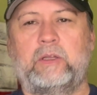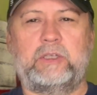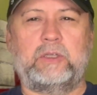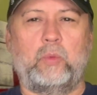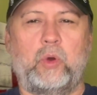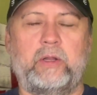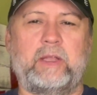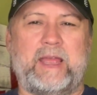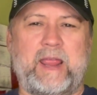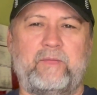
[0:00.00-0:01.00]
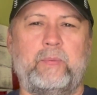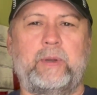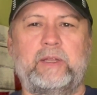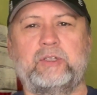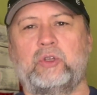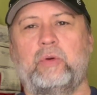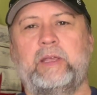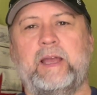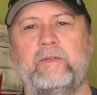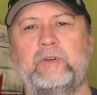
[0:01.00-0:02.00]
This is the one that everybody is
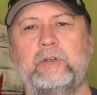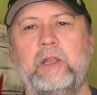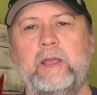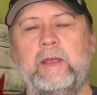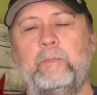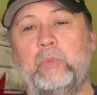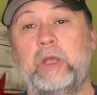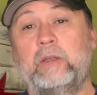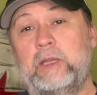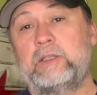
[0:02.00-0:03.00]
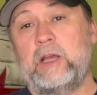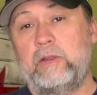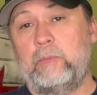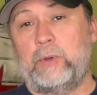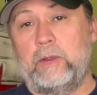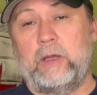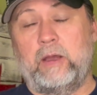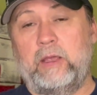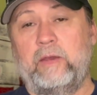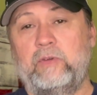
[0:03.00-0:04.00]
going after, and it's got the
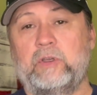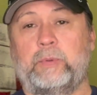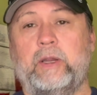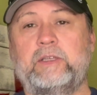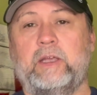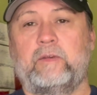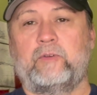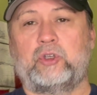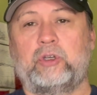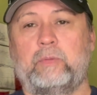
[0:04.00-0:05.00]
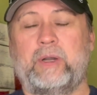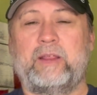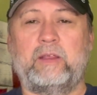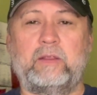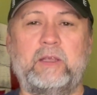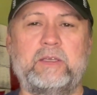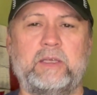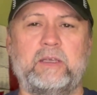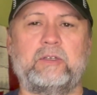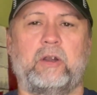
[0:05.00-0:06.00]
heaviest price tag for sure. But I think these
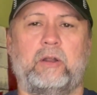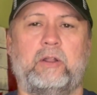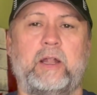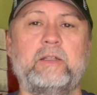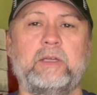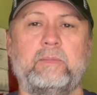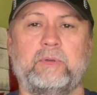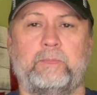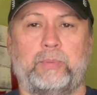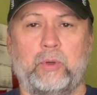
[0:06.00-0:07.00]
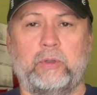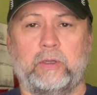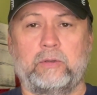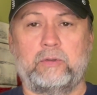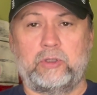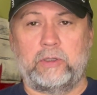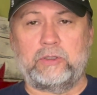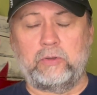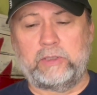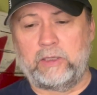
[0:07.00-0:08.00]
things are a lot of times broken. So let's
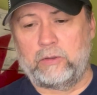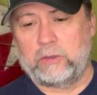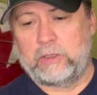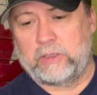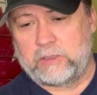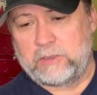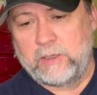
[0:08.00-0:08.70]
go take a look at this.